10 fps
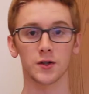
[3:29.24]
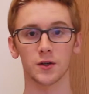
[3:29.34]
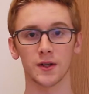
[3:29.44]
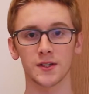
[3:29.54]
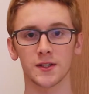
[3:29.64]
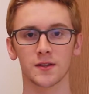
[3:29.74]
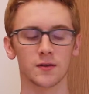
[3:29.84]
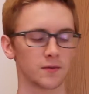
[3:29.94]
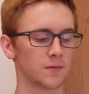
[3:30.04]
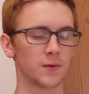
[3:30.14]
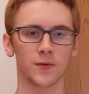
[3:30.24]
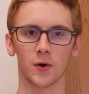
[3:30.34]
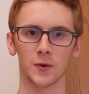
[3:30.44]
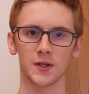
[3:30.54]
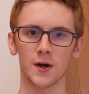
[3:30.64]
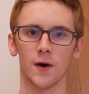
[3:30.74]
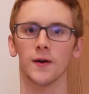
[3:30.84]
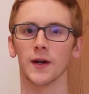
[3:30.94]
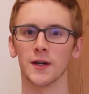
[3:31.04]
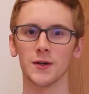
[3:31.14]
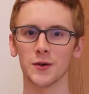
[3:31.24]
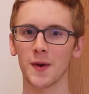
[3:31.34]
So let's, before we start, get two